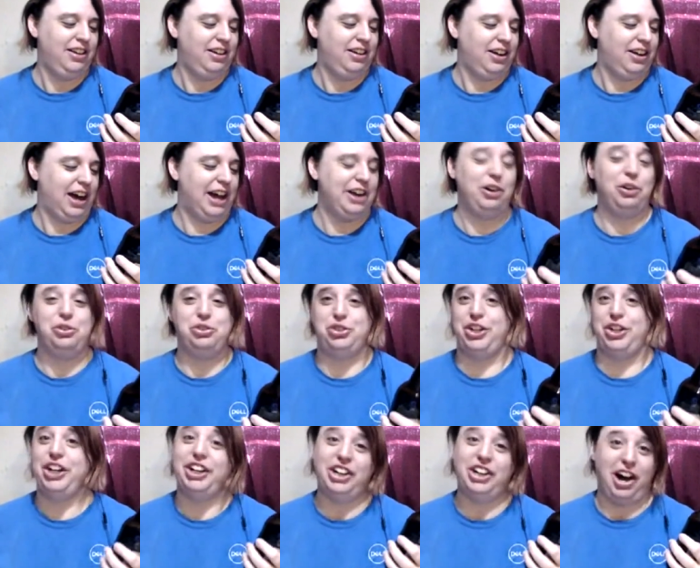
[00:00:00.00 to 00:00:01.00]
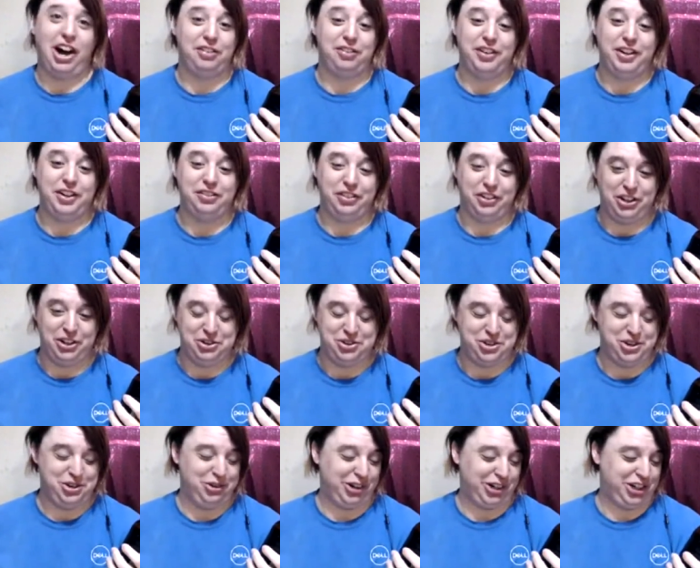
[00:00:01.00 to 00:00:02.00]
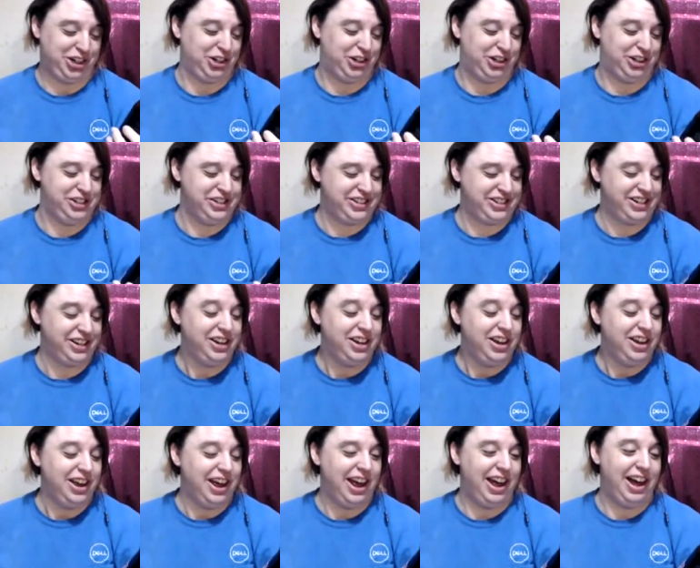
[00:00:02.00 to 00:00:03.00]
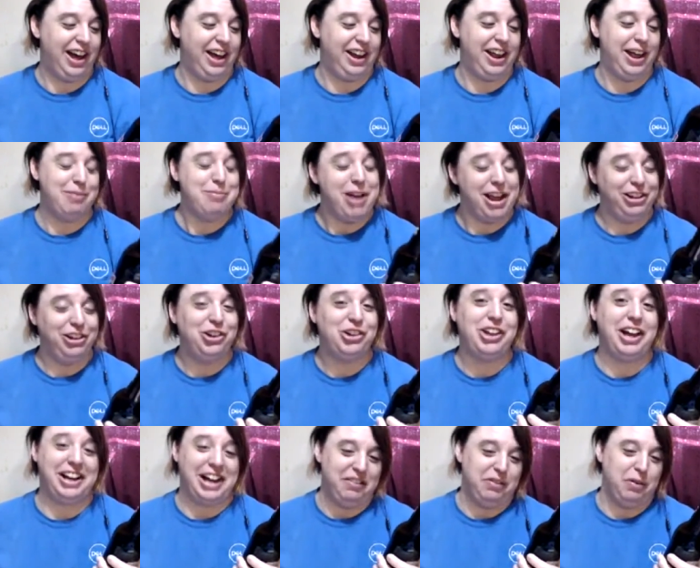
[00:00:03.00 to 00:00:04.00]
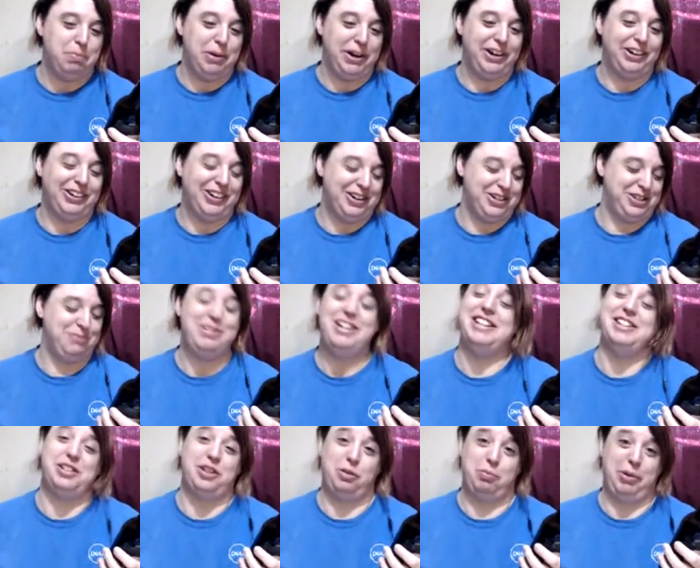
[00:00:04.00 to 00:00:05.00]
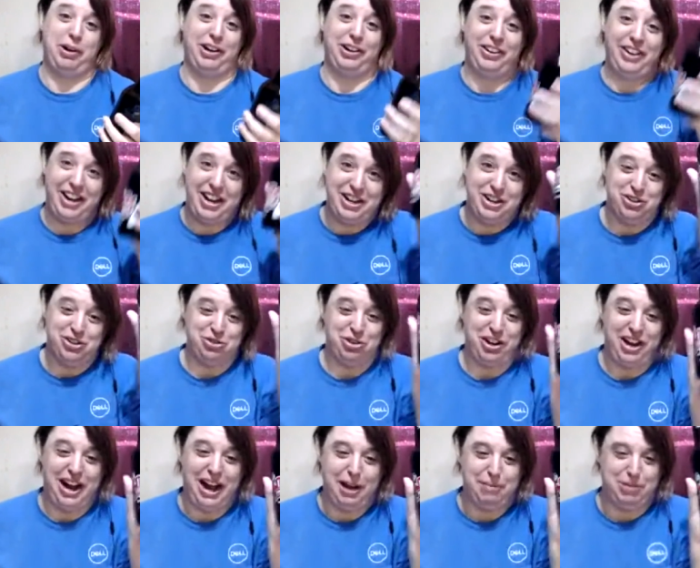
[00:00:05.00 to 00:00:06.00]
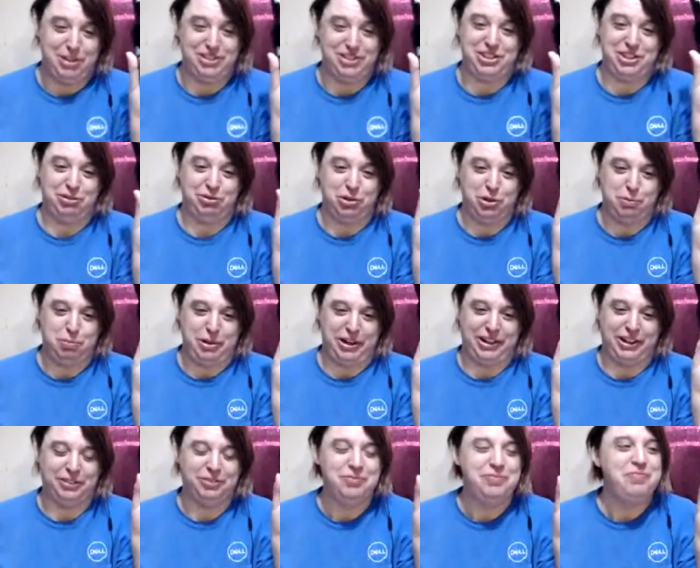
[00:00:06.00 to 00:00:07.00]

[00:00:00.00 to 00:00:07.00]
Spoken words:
I don't drink coffee, for those who are curious. And it may look like I have a beer. To me, this is beer. It is IBC root beer.